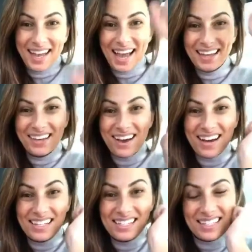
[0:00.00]

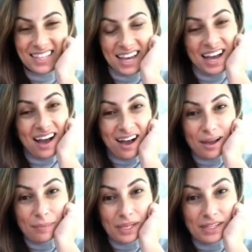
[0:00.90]
guys, I'm
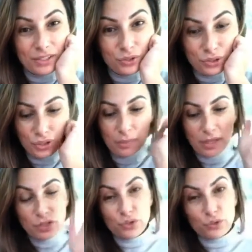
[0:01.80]
here to talk to you about
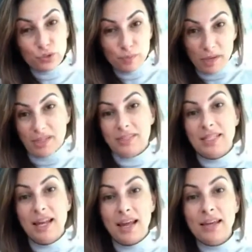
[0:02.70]
Jordbarn
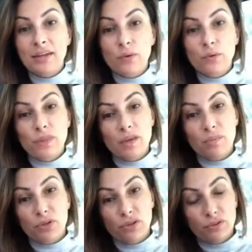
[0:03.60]
today and all their
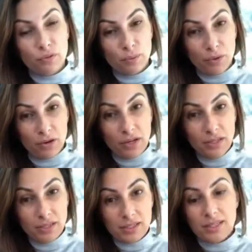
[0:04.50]
beautiful
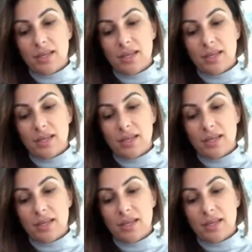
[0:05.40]
products.